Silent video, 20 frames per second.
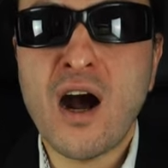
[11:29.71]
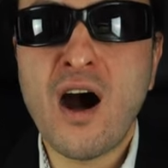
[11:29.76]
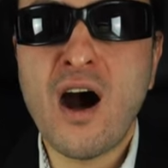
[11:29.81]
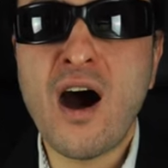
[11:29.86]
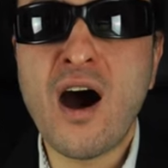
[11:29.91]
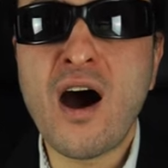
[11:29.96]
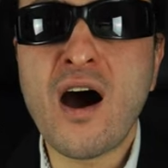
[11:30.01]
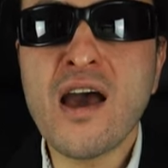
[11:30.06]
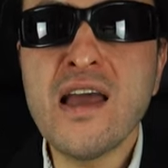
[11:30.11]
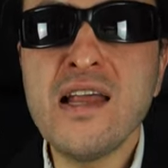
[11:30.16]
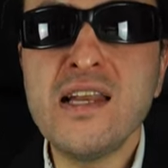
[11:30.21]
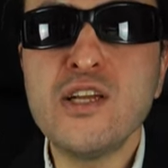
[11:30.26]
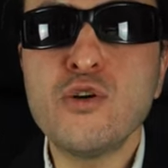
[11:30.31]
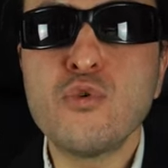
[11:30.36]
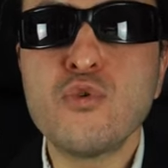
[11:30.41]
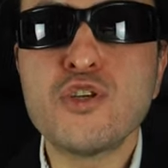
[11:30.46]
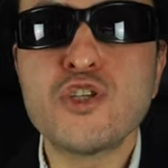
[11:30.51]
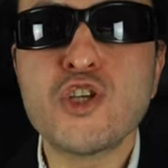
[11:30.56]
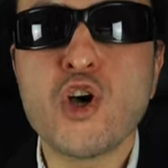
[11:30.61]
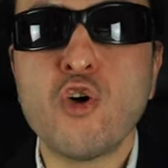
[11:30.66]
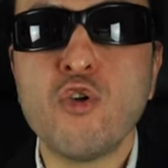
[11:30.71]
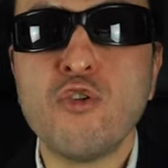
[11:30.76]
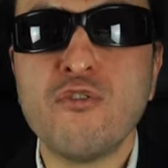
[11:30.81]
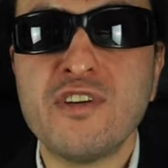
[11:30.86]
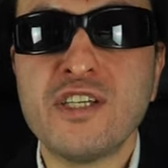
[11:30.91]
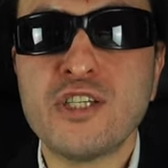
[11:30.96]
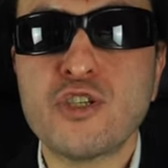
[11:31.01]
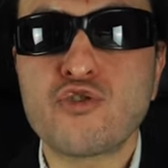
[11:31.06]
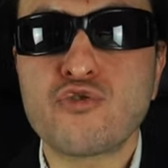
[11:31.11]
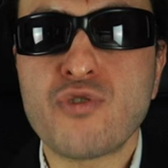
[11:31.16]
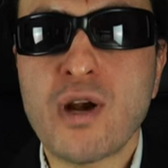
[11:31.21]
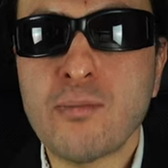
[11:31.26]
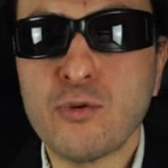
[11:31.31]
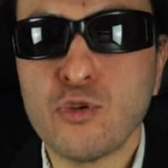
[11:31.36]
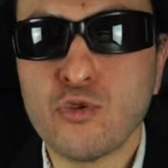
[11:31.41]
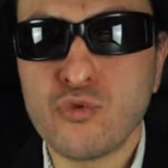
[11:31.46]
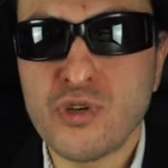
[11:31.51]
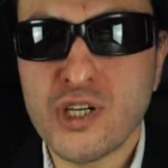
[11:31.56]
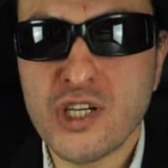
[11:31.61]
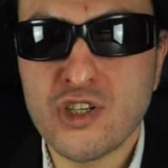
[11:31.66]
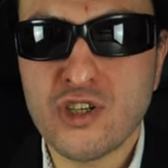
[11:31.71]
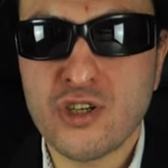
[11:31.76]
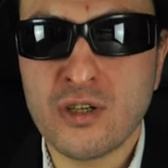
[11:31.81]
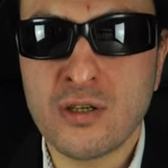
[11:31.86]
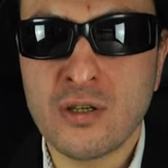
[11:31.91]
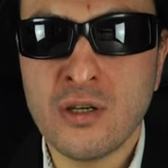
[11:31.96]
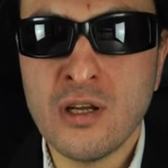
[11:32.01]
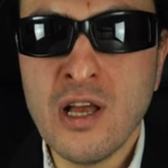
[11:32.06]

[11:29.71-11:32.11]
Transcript: highly resolving treble region,